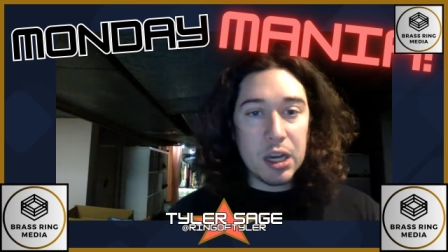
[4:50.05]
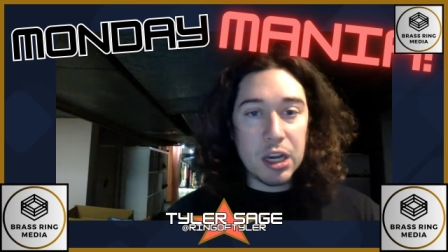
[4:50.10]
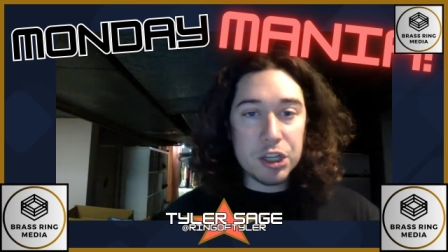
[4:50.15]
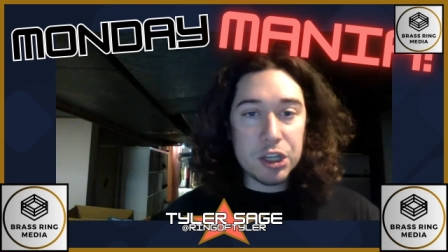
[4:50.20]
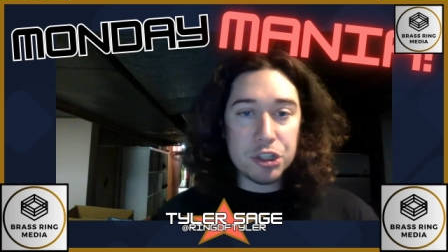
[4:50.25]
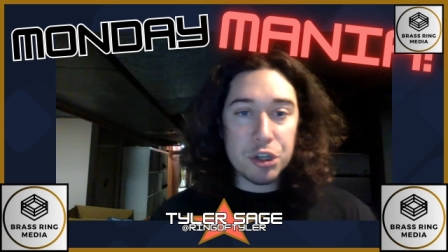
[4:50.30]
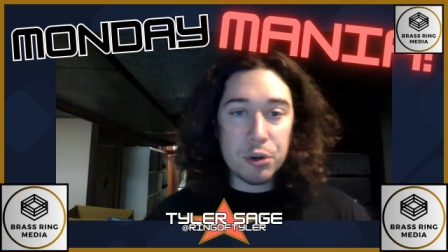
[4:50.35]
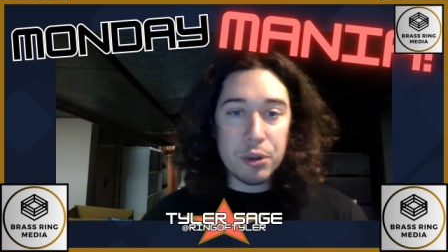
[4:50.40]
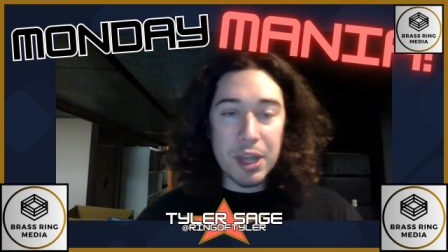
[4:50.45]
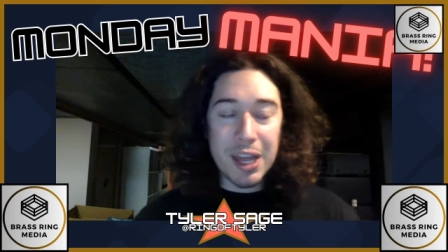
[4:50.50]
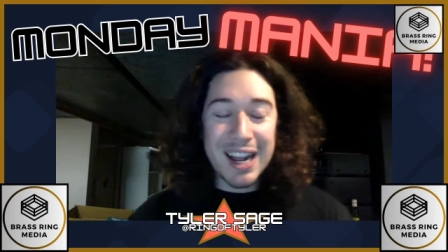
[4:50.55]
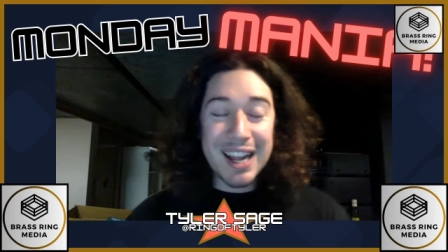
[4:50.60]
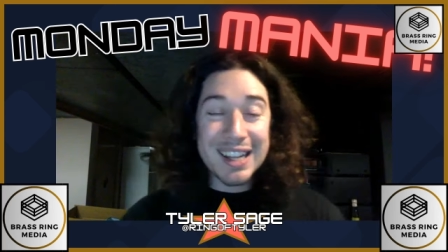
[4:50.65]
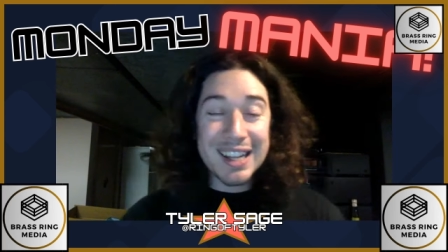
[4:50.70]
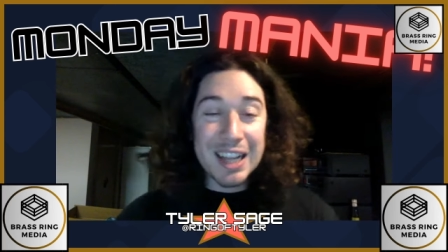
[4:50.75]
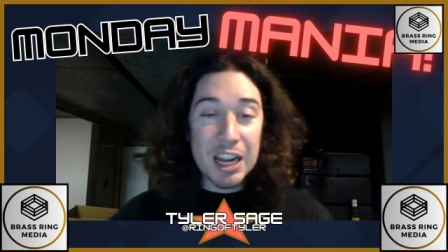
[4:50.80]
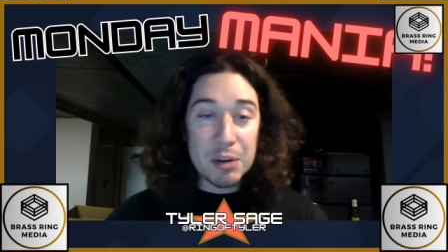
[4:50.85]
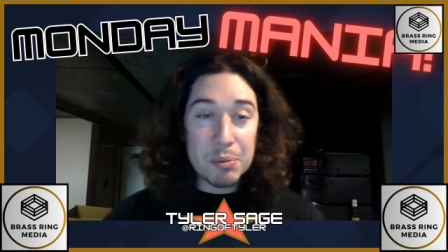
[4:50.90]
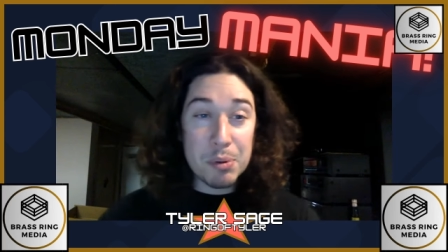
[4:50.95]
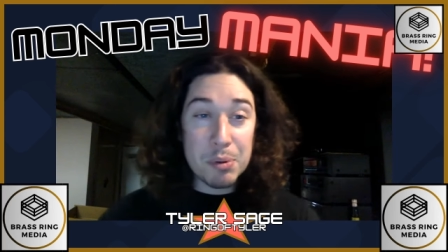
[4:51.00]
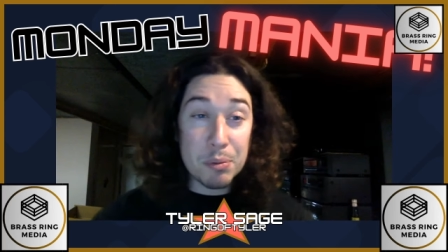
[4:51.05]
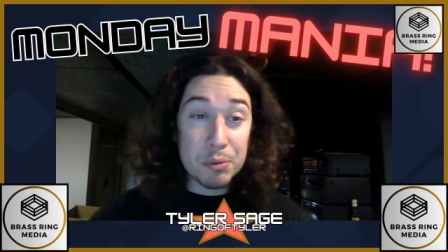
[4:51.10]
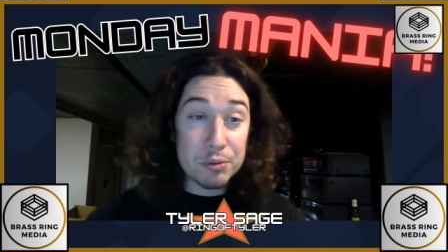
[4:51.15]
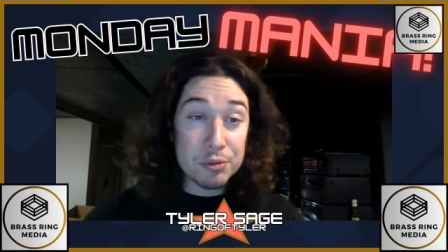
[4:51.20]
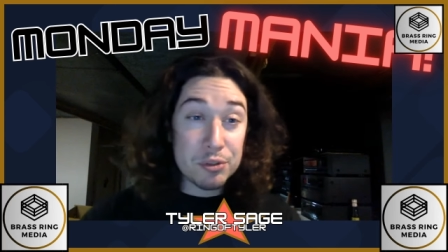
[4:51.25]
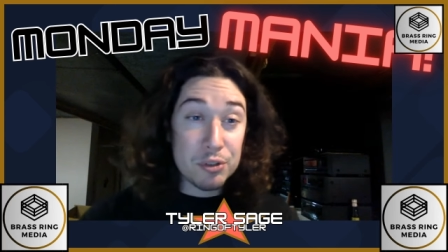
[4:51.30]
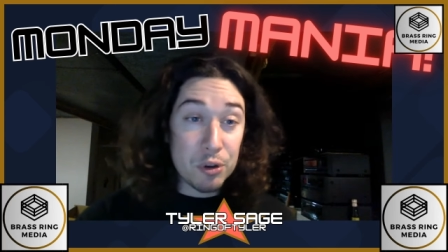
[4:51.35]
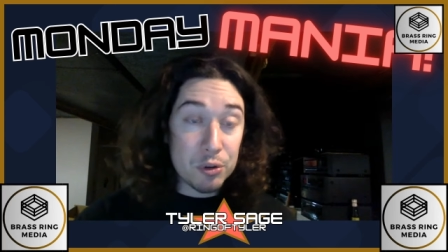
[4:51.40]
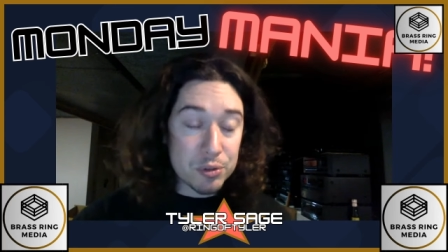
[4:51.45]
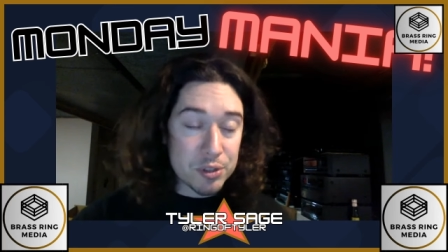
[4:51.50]
a show that a lot of
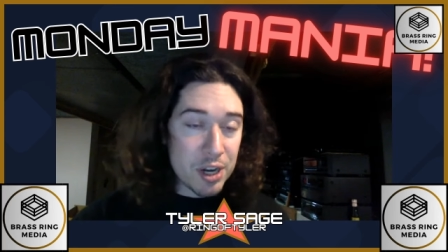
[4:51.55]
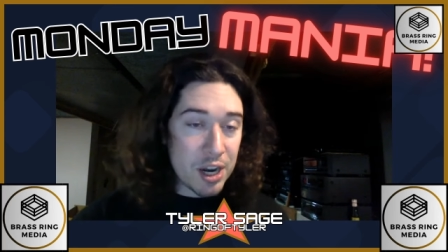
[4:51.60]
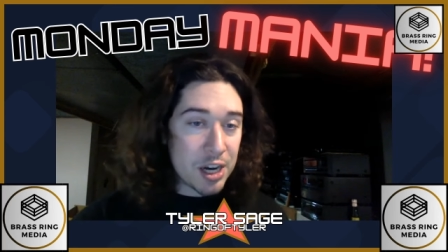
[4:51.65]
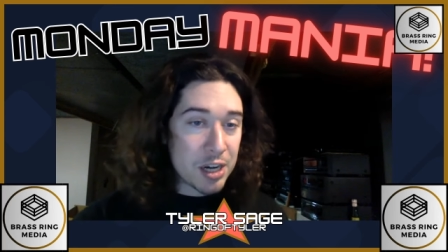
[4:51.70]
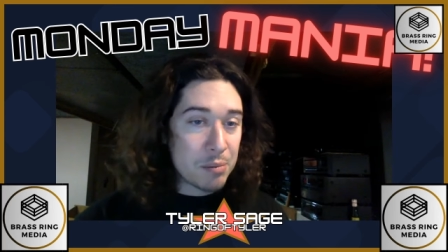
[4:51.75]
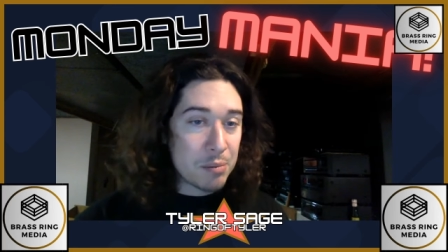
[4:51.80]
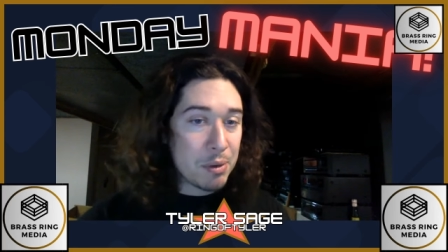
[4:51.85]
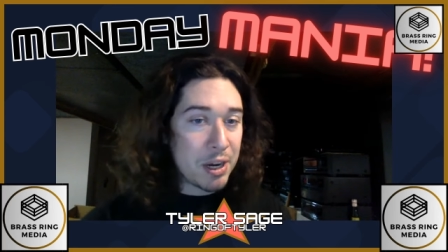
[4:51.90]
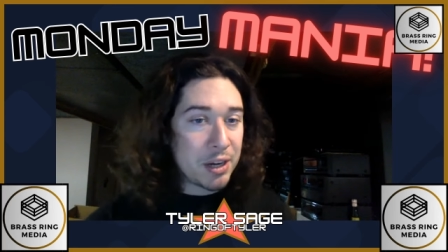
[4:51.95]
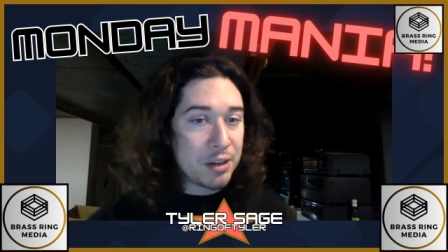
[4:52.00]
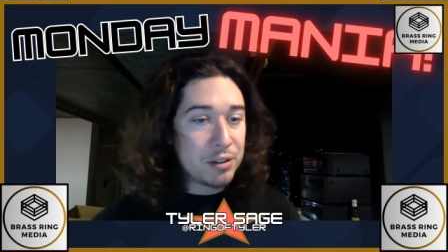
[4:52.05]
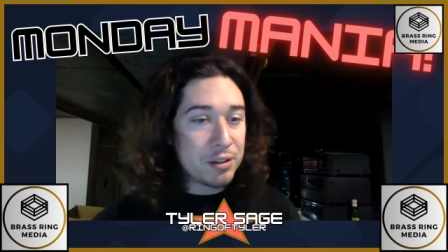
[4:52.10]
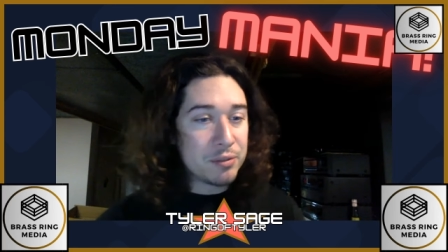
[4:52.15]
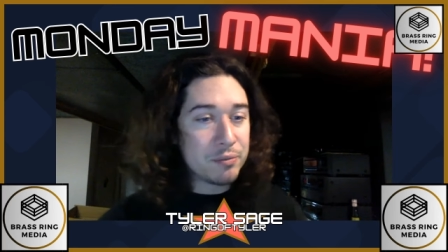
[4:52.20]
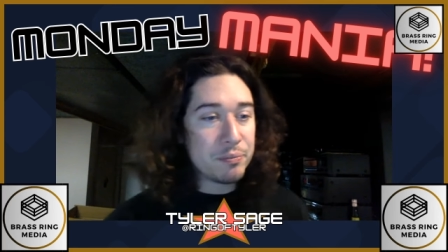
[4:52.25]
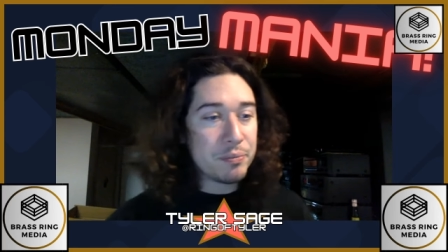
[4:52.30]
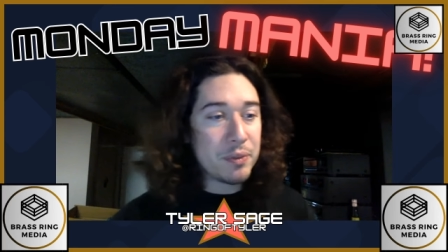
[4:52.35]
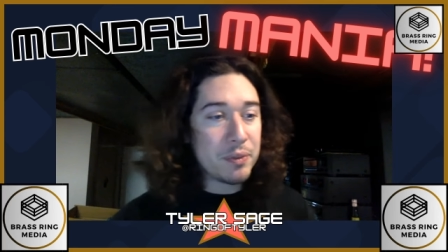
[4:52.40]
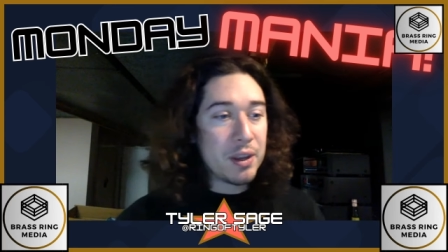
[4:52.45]
people don't talk about,